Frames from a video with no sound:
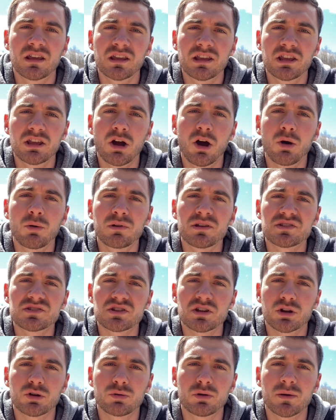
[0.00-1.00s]
He always
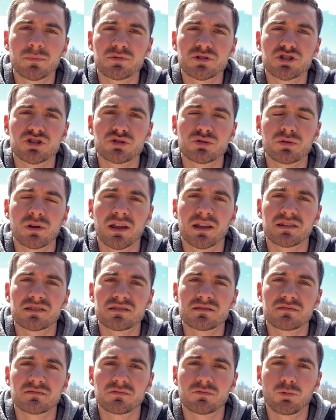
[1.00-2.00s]
equips you and
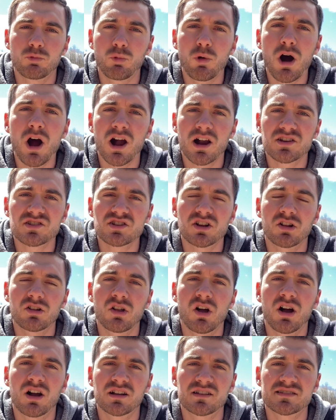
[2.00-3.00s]
walks
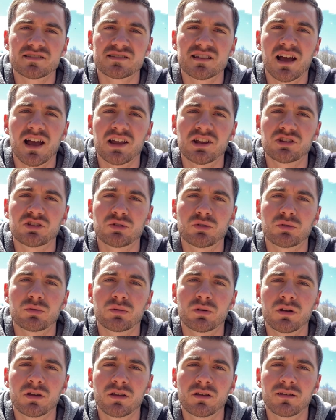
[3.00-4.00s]
alongside you
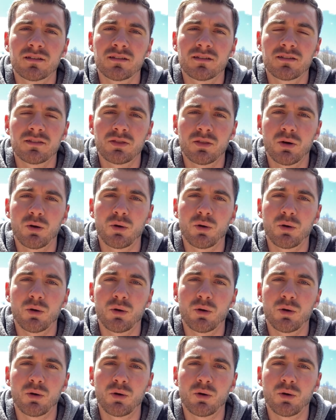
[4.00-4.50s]
the